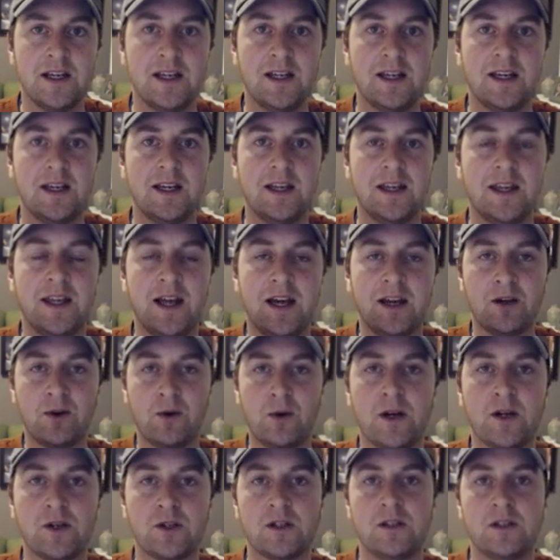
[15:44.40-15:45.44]
That
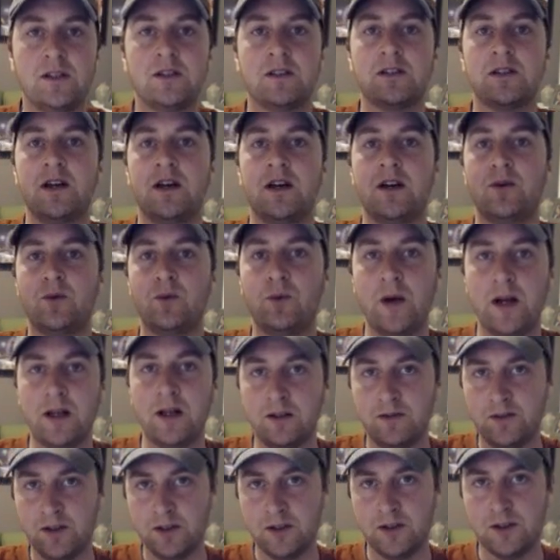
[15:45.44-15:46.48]
question is not
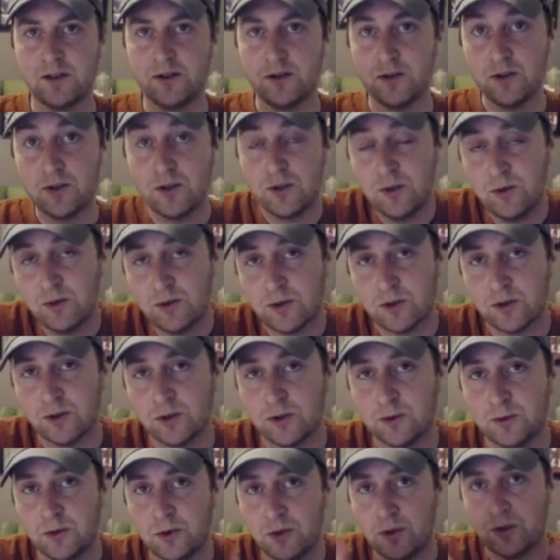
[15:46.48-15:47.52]
relevant to
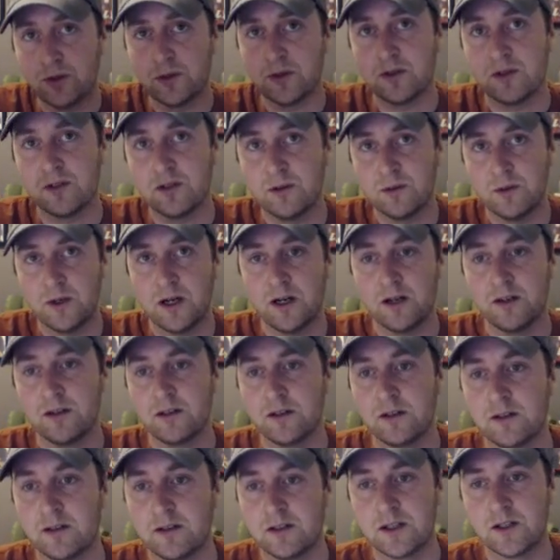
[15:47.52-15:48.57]
Zoom or to
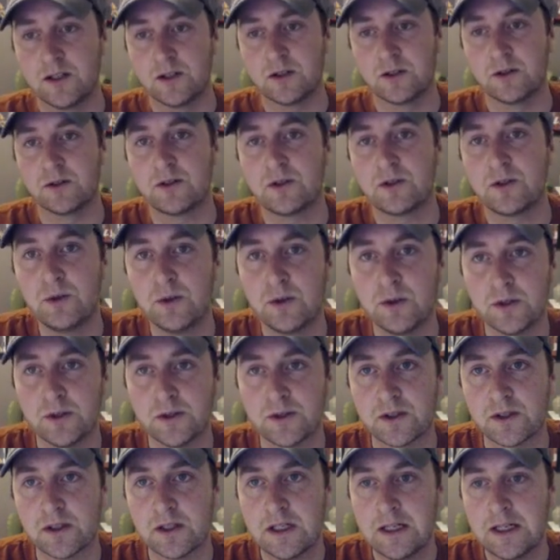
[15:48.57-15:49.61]
other digital
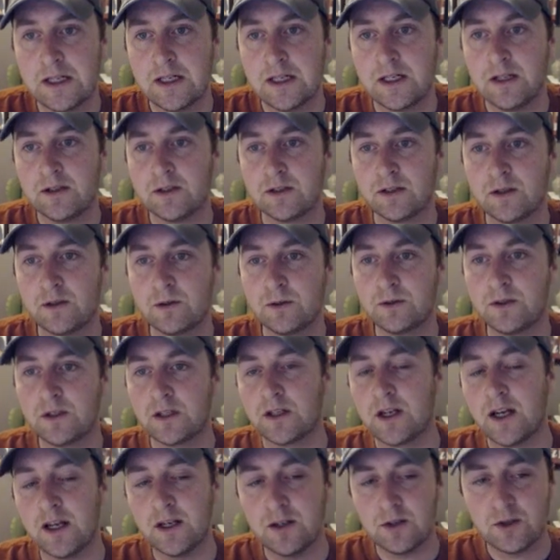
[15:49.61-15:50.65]
tools. So to
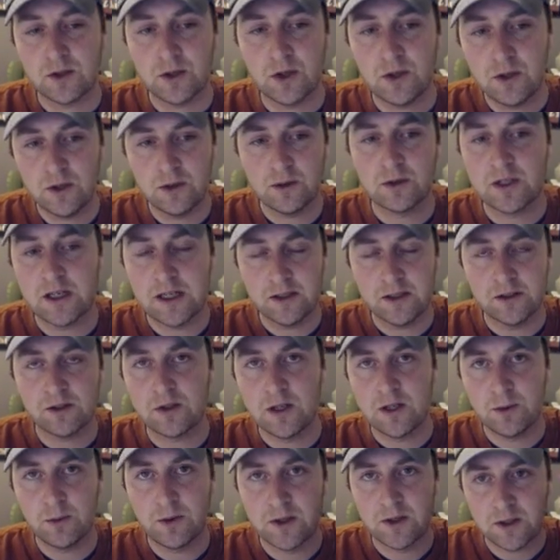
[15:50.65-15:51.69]
kind of show you, to
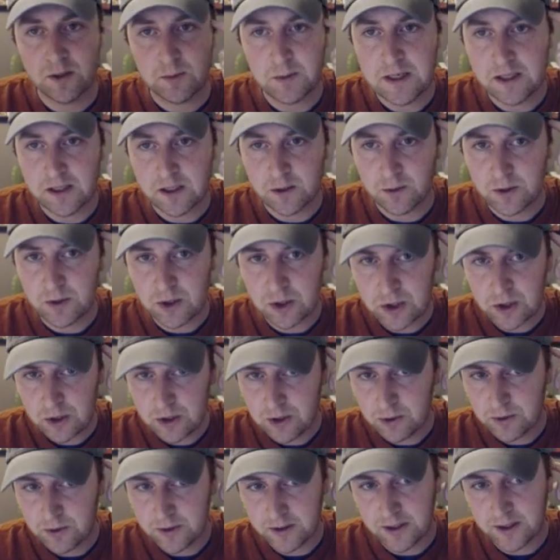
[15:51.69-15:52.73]
illustrate what this means, I want to show
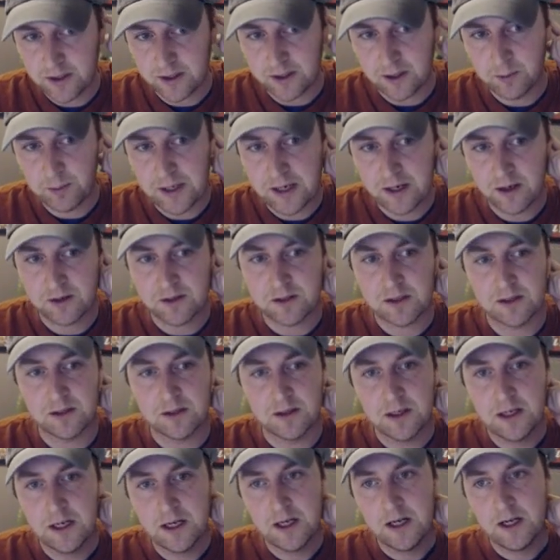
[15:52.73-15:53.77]
you a comparison.
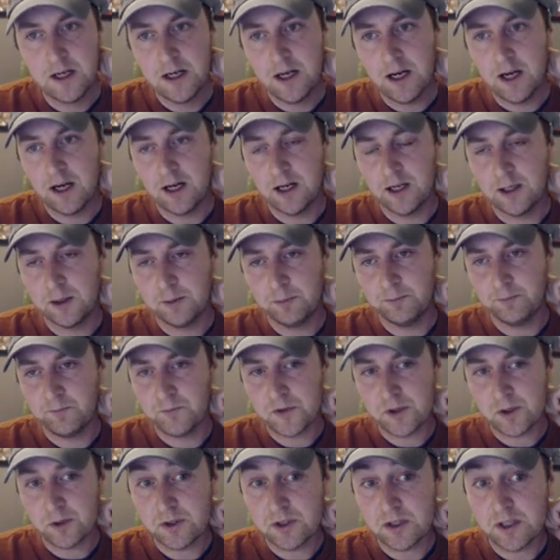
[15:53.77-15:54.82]
So
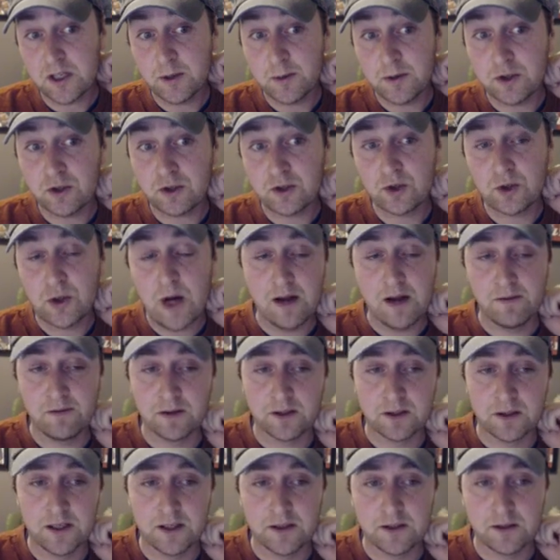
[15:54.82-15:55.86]
let's talk about
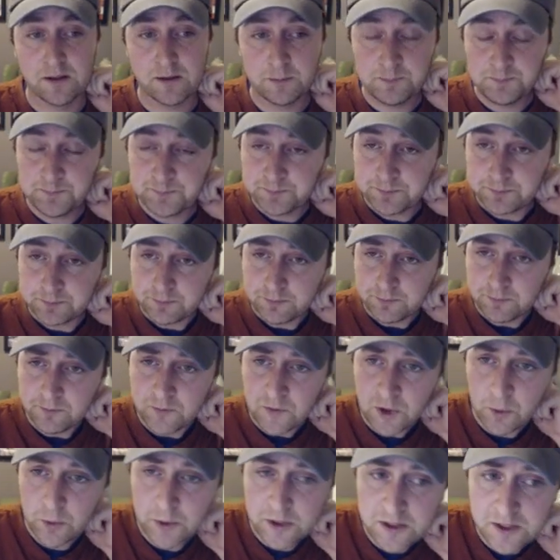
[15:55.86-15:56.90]
traffic laws.
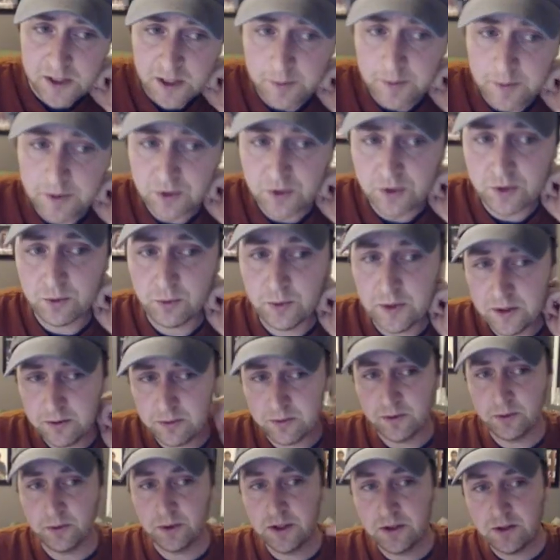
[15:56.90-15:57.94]
When you talk about when
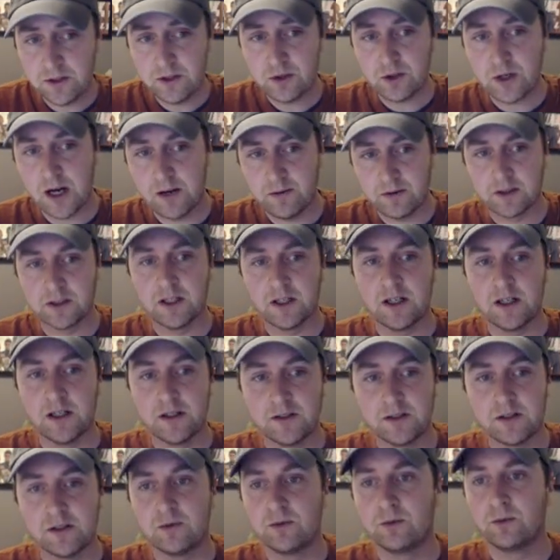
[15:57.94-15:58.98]
you see traffic
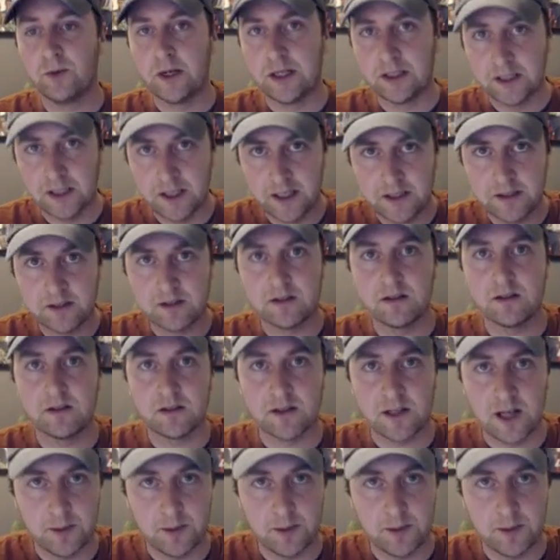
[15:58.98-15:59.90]
laws and red lights and stop